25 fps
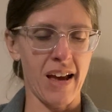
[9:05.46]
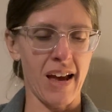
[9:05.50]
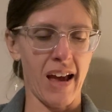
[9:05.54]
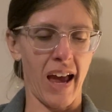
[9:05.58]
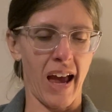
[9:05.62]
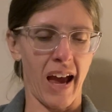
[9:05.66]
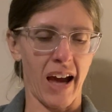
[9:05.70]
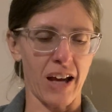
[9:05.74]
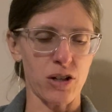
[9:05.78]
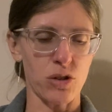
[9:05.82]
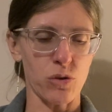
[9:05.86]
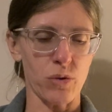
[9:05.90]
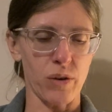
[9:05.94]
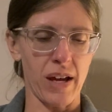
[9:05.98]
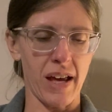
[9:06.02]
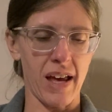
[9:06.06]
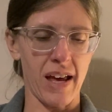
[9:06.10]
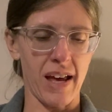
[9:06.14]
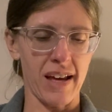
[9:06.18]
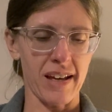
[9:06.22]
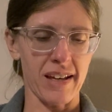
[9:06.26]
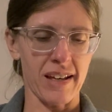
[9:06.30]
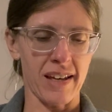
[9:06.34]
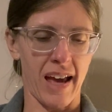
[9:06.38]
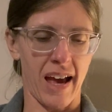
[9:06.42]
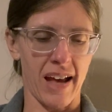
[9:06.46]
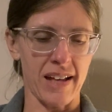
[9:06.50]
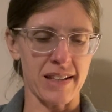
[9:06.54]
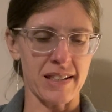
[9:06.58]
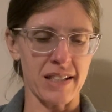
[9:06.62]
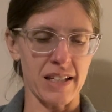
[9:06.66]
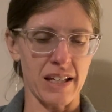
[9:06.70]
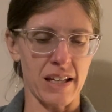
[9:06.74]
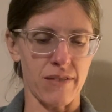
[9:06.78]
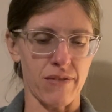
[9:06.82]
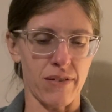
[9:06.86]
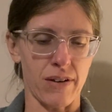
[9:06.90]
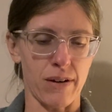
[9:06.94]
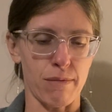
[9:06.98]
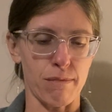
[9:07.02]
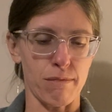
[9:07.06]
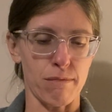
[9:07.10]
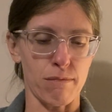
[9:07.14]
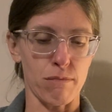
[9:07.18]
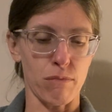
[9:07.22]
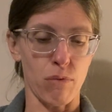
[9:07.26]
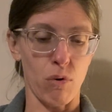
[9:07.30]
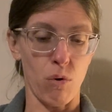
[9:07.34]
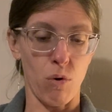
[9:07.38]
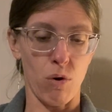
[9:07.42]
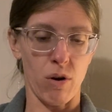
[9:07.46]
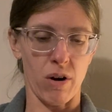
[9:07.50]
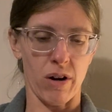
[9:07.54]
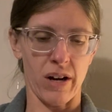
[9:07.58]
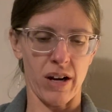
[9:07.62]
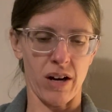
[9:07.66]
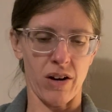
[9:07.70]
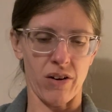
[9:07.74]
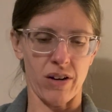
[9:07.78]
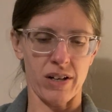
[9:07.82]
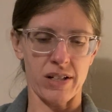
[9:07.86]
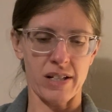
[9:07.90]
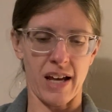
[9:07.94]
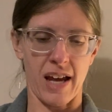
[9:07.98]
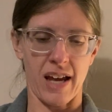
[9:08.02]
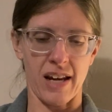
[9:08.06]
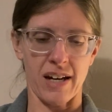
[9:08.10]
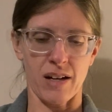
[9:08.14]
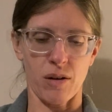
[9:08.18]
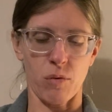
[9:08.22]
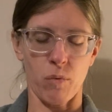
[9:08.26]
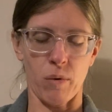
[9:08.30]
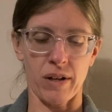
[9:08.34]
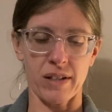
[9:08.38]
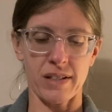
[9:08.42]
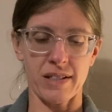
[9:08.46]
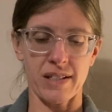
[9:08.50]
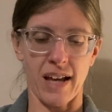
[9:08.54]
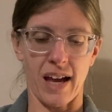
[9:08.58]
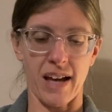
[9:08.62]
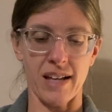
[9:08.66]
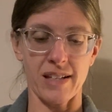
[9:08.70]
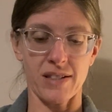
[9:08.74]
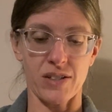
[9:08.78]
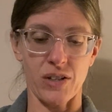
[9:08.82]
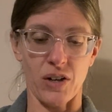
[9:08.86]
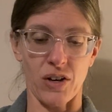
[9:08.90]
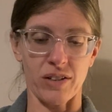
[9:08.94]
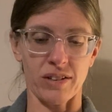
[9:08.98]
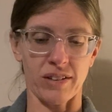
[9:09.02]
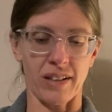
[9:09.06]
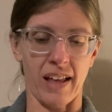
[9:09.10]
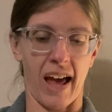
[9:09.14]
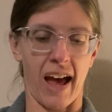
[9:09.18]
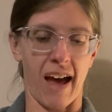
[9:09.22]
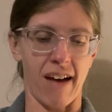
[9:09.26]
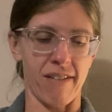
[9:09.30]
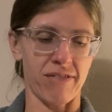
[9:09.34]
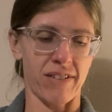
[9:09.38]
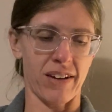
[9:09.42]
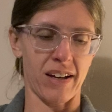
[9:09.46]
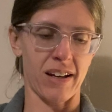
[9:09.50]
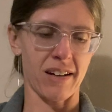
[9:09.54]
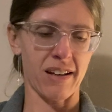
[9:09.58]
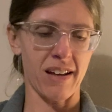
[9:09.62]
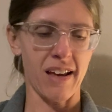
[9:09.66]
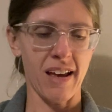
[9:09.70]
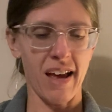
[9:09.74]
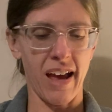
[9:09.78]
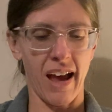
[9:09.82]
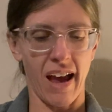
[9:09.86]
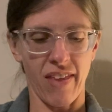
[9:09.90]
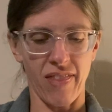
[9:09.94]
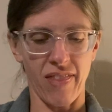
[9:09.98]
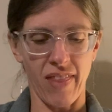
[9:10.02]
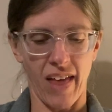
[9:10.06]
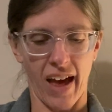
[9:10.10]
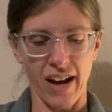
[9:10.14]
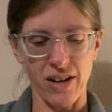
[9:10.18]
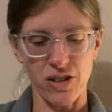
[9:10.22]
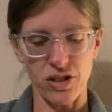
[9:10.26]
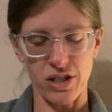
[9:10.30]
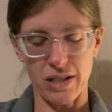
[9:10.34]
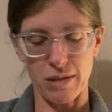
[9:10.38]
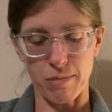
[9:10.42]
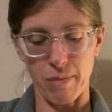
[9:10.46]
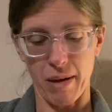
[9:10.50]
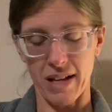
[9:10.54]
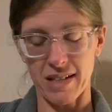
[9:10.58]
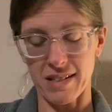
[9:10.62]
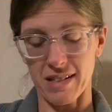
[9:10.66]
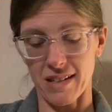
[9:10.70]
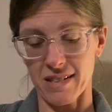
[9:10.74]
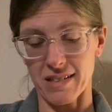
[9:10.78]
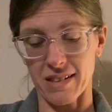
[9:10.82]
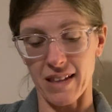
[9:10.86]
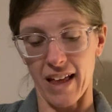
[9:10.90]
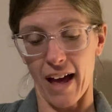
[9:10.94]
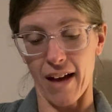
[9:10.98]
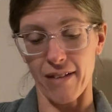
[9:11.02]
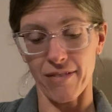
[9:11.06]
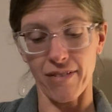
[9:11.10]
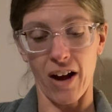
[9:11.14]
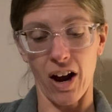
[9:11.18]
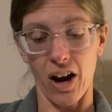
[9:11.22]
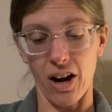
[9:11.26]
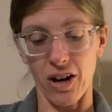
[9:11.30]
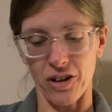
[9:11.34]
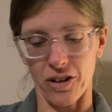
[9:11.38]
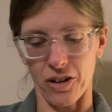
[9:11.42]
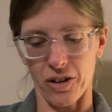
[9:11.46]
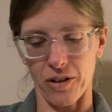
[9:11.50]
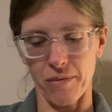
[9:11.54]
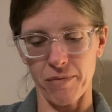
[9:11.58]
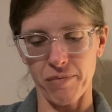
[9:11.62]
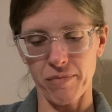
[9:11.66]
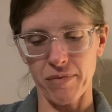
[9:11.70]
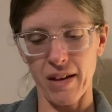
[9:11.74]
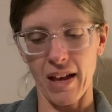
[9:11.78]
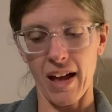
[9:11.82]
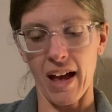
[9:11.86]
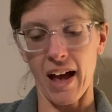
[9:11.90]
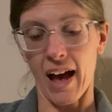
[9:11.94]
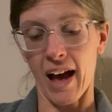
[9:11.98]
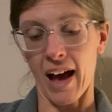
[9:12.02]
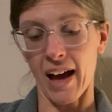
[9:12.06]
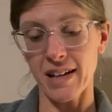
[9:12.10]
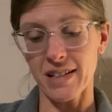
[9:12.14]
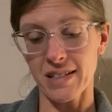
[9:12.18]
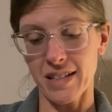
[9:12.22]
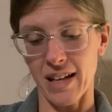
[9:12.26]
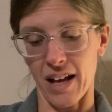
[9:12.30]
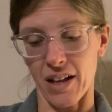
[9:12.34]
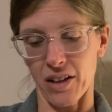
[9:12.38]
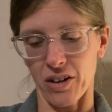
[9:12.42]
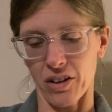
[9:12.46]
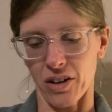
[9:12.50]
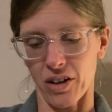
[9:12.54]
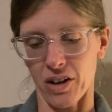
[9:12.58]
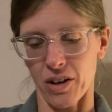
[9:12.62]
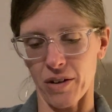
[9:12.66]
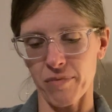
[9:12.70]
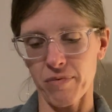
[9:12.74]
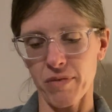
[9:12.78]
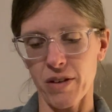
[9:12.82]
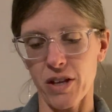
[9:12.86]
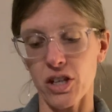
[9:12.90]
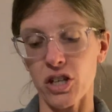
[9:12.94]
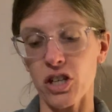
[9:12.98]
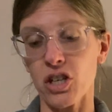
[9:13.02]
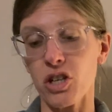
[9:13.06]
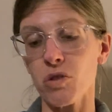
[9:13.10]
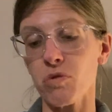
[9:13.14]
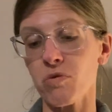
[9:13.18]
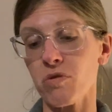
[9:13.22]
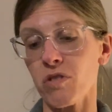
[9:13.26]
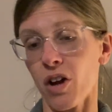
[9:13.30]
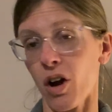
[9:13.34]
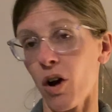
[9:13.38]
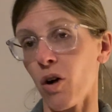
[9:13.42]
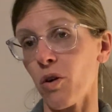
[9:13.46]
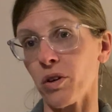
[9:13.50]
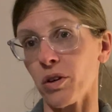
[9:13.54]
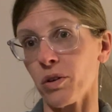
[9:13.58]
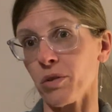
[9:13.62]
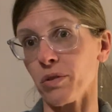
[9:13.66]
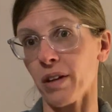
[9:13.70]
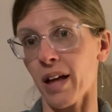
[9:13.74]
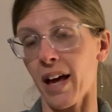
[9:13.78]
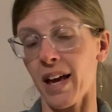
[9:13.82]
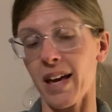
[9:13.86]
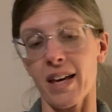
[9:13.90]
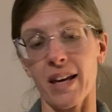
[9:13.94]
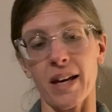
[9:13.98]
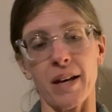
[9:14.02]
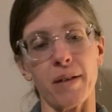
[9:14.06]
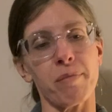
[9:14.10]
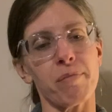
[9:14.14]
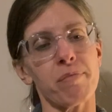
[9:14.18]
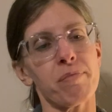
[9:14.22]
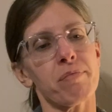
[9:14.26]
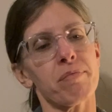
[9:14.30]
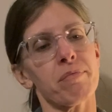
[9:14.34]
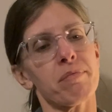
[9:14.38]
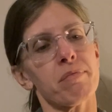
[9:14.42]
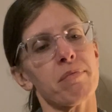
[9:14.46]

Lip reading: Andrea gets even more irritated once I start laughing, and that just makes us laugh harder. I tell her, you know you like him.